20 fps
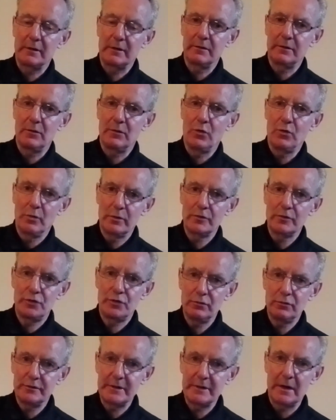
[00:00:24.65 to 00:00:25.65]
who were
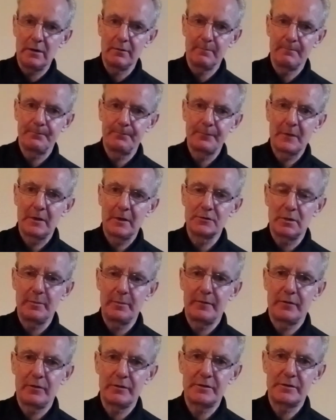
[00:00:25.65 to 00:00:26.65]
tuned down, so I
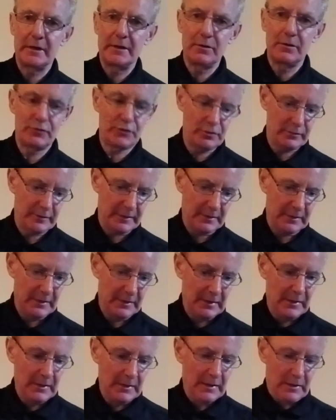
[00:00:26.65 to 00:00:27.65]
prefer standard tuning.
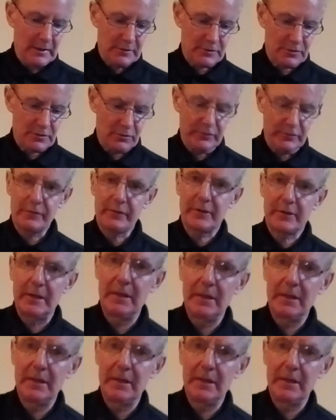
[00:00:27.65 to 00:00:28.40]
So your scale